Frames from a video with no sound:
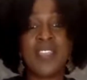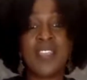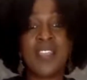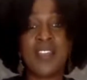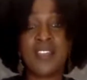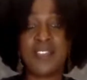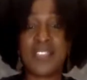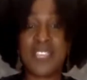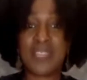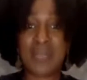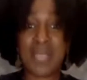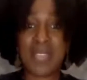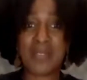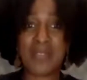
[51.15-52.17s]
of vegan
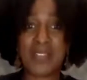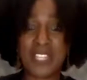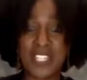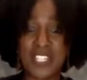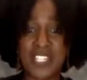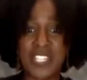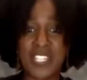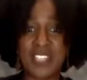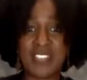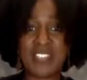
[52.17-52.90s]
macaroni and cheese.